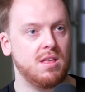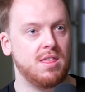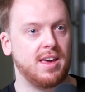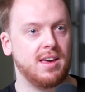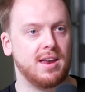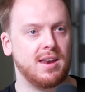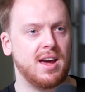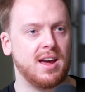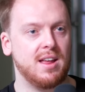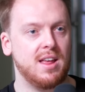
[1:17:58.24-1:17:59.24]
thinking,
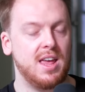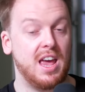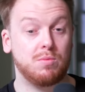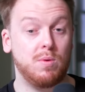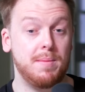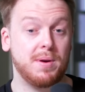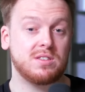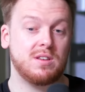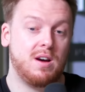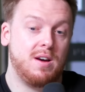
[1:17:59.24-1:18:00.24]
yeah. It's weird
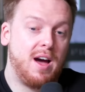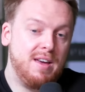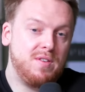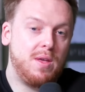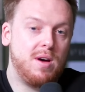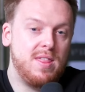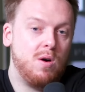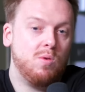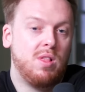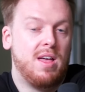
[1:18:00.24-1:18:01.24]
because I, uh, I, even though that
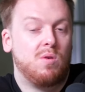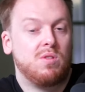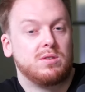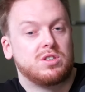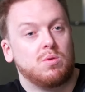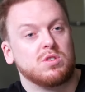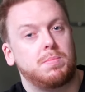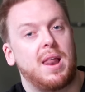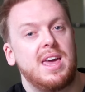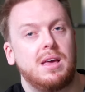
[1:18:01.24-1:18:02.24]
all that all those thoughts
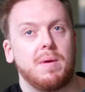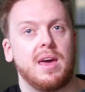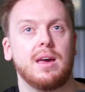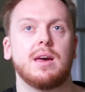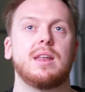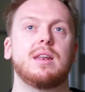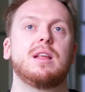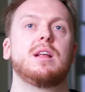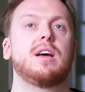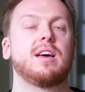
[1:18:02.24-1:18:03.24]
plague me, and
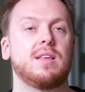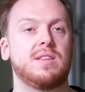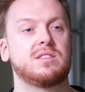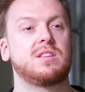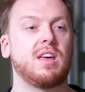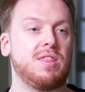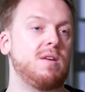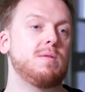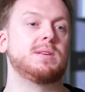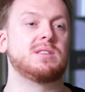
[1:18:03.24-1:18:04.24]
like this is like a
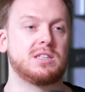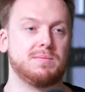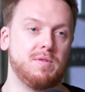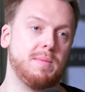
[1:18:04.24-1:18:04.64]
therapy session for